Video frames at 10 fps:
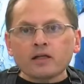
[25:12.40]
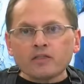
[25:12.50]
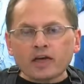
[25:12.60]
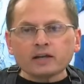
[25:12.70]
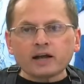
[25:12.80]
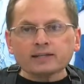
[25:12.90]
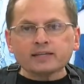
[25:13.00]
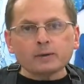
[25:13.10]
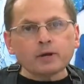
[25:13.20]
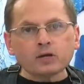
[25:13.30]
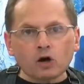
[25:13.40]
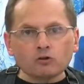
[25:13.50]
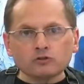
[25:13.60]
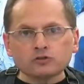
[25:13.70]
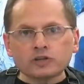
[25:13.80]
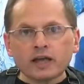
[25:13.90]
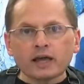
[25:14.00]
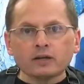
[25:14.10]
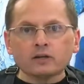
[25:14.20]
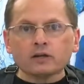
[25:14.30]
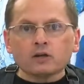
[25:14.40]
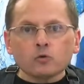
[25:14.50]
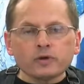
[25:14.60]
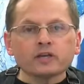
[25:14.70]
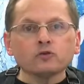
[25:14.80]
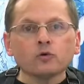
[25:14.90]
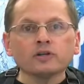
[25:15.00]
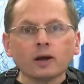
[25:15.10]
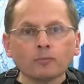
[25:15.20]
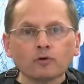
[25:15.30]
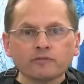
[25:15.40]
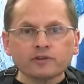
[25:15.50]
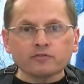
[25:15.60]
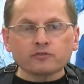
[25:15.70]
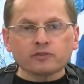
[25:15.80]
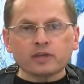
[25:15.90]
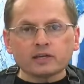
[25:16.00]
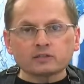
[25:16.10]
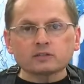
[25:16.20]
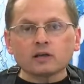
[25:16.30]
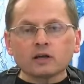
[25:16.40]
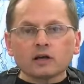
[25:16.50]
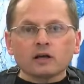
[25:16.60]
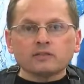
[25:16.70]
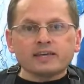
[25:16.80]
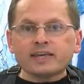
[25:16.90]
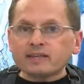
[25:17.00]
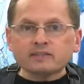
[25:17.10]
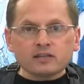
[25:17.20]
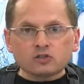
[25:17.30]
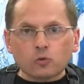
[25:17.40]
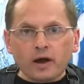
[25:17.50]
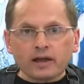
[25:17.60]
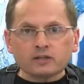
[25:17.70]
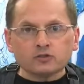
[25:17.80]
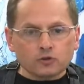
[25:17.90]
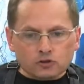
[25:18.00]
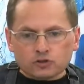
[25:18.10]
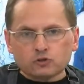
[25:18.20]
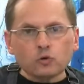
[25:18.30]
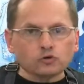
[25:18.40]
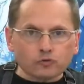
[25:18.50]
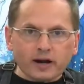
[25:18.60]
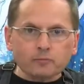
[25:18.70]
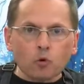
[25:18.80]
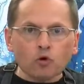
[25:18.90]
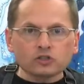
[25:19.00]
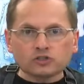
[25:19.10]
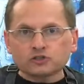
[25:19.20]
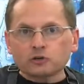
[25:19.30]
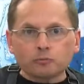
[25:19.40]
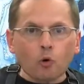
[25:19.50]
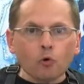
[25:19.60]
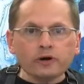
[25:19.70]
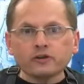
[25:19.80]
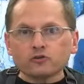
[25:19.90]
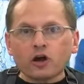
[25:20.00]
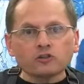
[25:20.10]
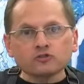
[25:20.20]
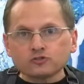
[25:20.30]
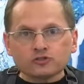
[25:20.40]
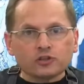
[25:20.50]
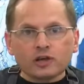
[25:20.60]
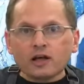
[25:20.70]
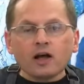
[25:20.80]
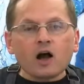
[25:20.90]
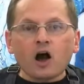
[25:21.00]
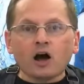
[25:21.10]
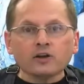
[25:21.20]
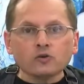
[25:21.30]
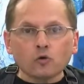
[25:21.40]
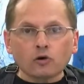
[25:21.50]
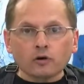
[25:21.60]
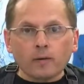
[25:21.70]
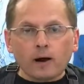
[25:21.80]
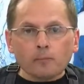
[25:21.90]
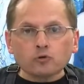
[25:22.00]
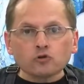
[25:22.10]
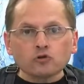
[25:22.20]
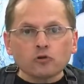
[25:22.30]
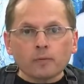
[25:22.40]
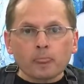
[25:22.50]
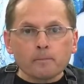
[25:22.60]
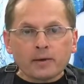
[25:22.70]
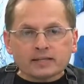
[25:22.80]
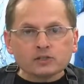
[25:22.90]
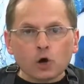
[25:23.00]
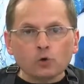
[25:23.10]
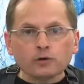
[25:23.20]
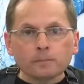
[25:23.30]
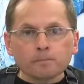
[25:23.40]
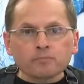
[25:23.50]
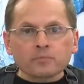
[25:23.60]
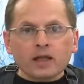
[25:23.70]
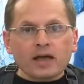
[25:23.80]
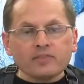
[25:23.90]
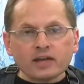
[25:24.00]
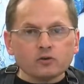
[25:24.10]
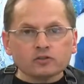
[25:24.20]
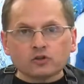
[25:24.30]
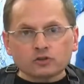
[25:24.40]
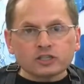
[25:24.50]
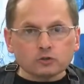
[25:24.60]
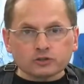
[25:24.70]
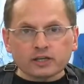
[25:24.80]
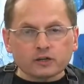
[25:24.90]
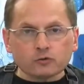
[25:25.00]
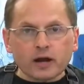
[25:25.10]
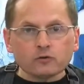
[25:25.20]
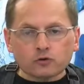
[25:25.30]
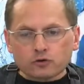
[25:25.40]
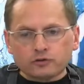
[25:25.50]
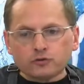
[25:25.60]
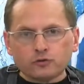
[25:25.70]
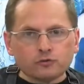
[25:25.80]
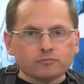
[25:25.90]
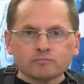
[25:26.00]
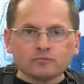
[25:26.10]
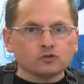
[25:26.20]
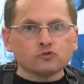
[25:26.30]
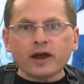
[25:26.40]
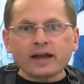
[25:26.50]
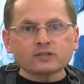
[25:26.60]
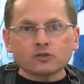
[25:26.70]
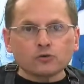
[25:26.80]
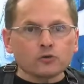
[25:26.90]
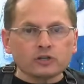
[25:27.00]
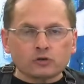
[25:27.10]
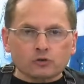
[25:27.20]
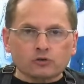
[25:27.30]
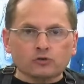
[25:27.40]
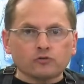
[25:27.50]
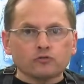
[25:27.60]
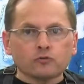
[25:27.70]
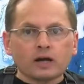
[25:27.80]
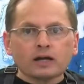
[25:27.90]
Then I take my colors and we can do a number of different things. The easiest way is you could just do a direct pour, start pouring your colors on your pearl base coat, and then you can start tilting it around. You could do drags through it, you could do